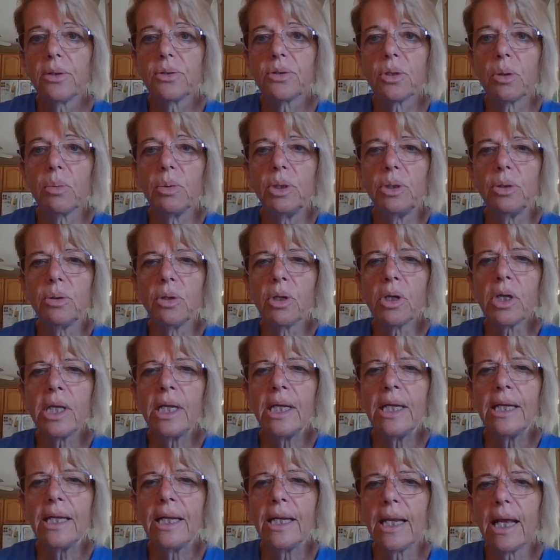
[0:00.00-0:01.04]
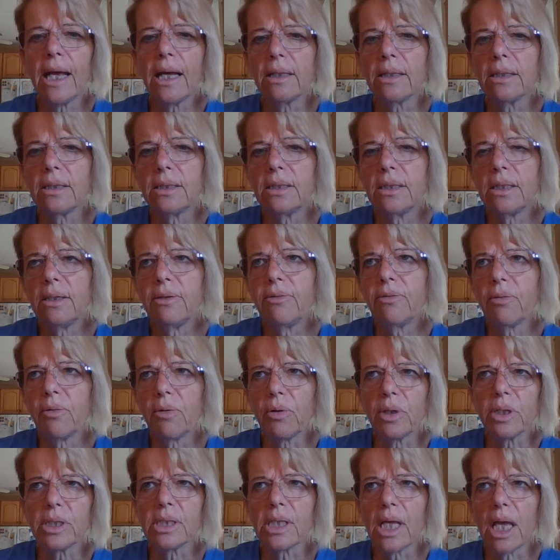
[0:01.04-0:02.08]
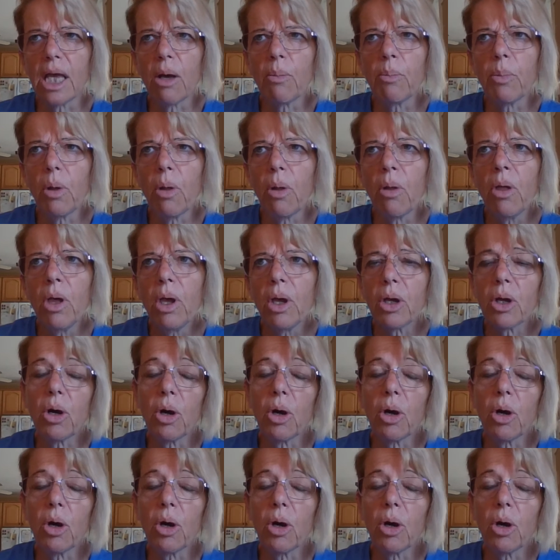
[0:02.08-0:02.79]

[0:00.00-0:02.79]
So when you look at an analogy, for example,